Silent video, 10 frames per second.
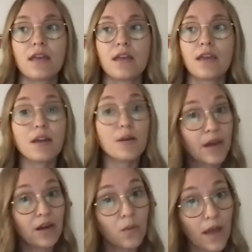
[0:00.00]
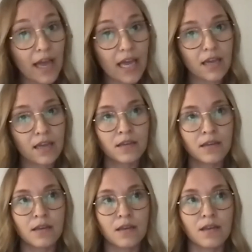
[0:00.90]
in a better way,
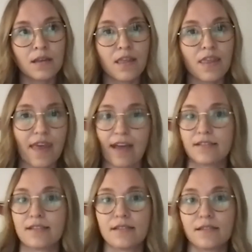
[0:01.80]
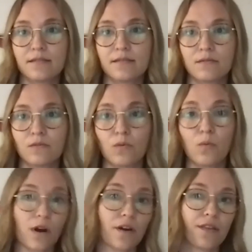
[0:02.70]
then that's
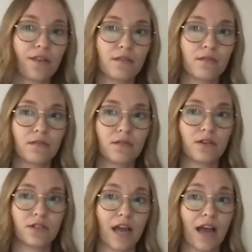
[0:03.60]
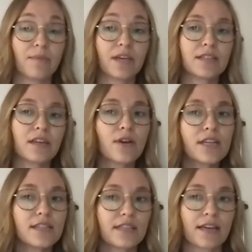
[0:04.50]
worth your time. Because at
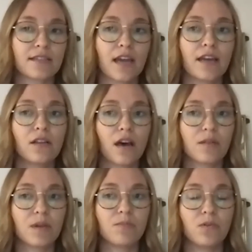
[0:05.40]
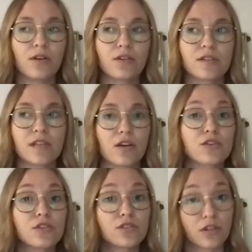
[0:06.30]
Crisis Text Line, a lot of people understand
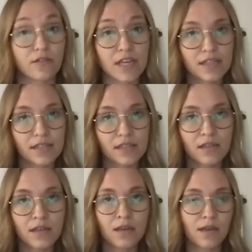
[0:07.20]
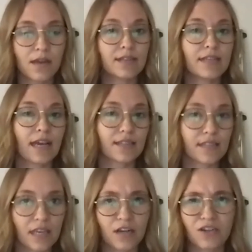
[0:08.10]
our service and
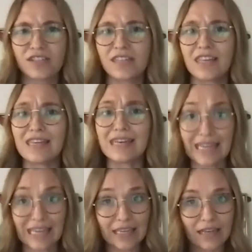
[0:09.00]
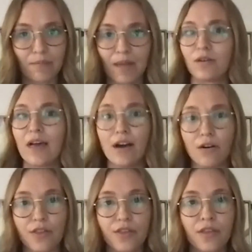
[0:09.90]
texting in, understand the need and mental
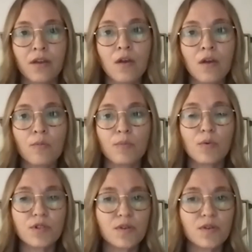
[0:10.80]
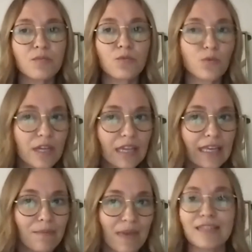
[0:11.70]
health. But we're doing some
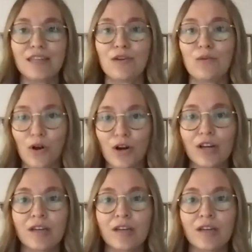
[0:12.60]
really amazing work